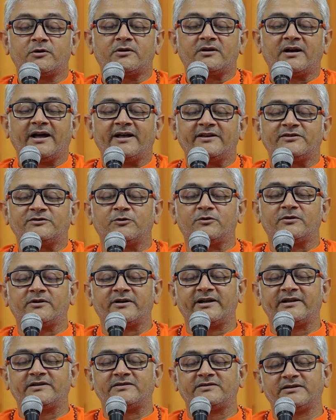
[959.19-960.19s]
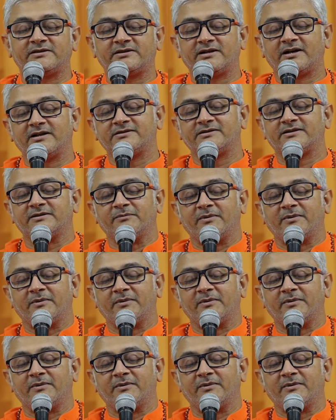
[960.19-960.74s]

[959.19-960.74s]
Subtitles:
tries to trick Sita ji